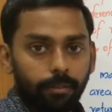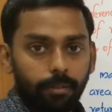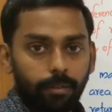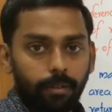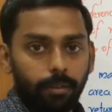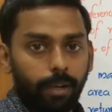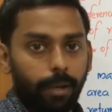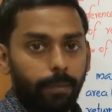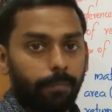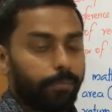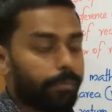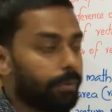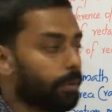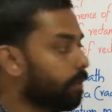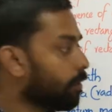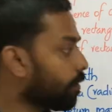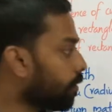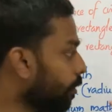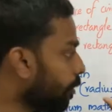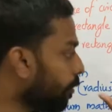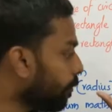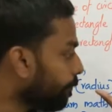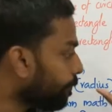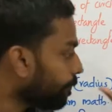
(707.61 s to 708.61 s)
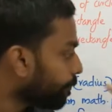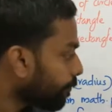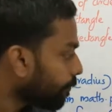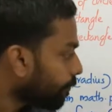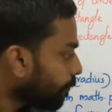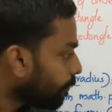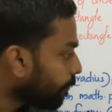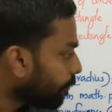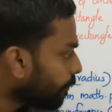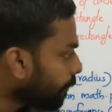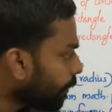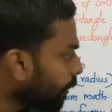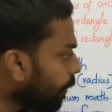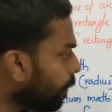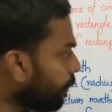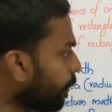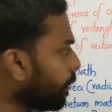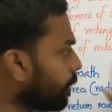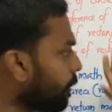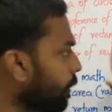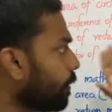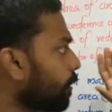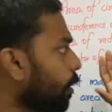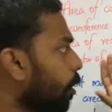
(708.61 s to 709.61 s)
Okay, so
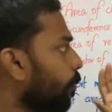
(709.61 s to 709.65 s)
this is